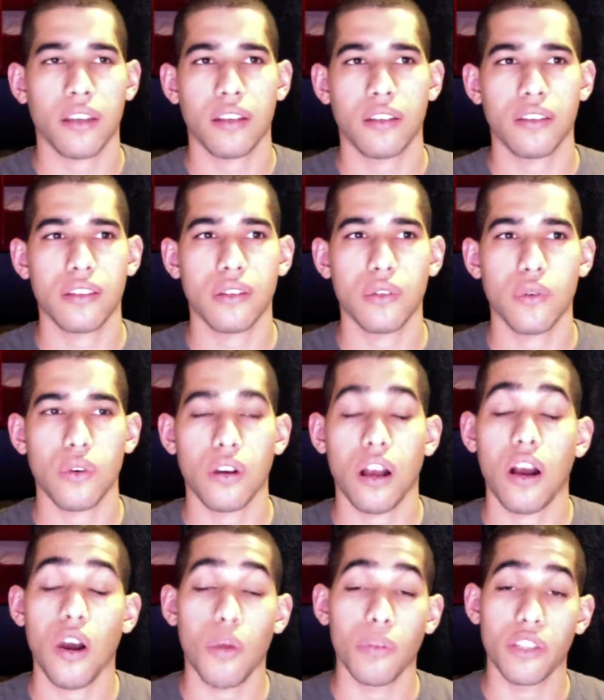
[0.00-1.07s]
to a
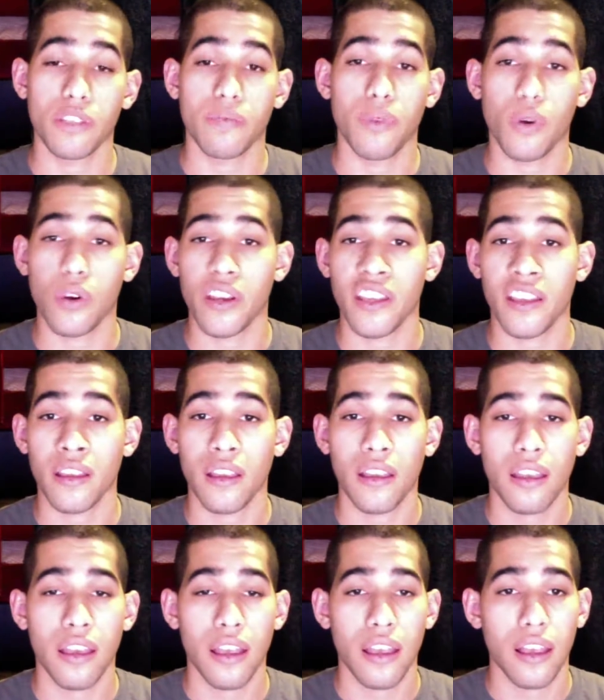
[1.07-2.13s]
homeless boy.
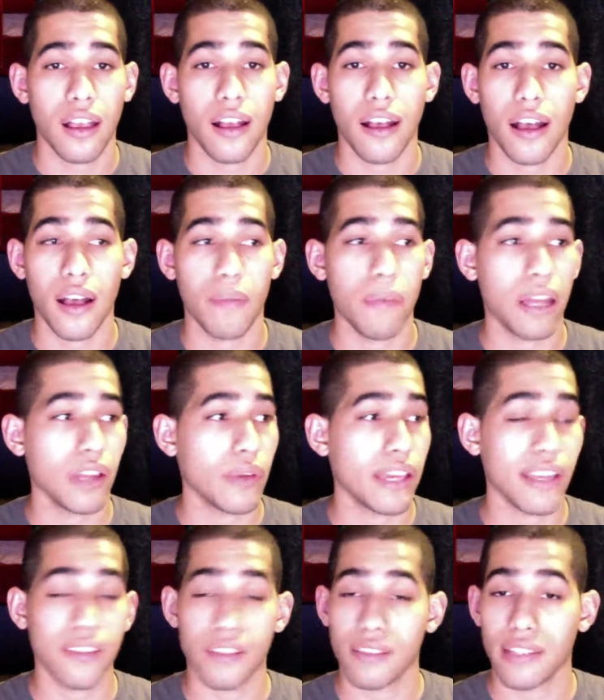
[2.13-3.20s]
By the way,
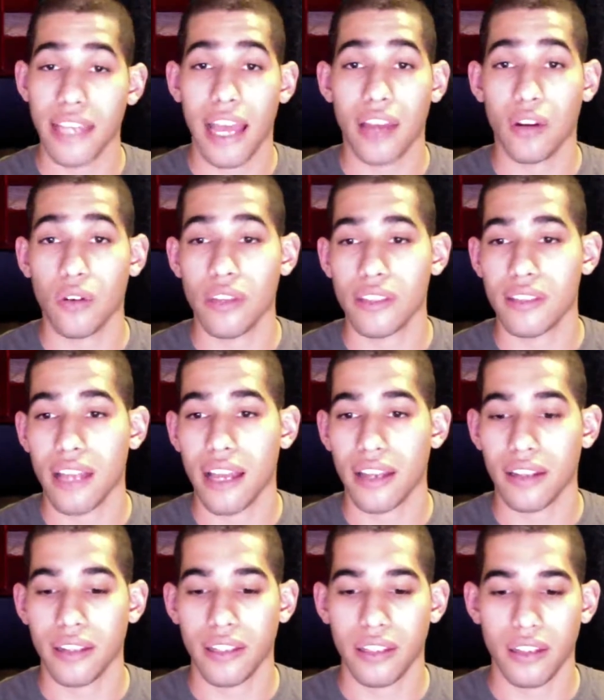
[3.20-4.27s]
he's in Seattle. He's not
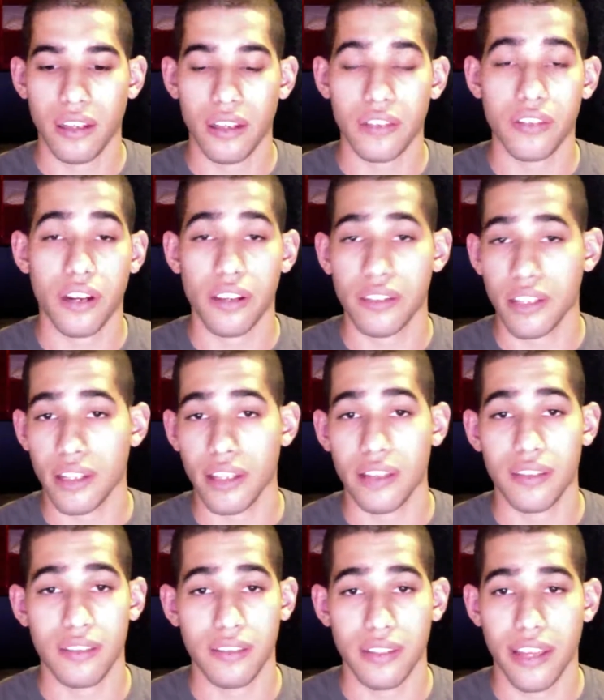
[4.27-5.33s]
in Star City. He's
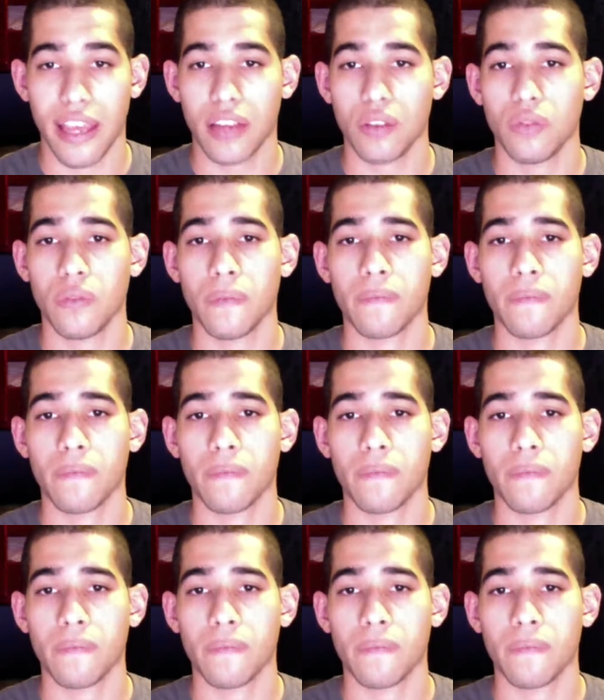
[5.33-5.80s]
in Seattle.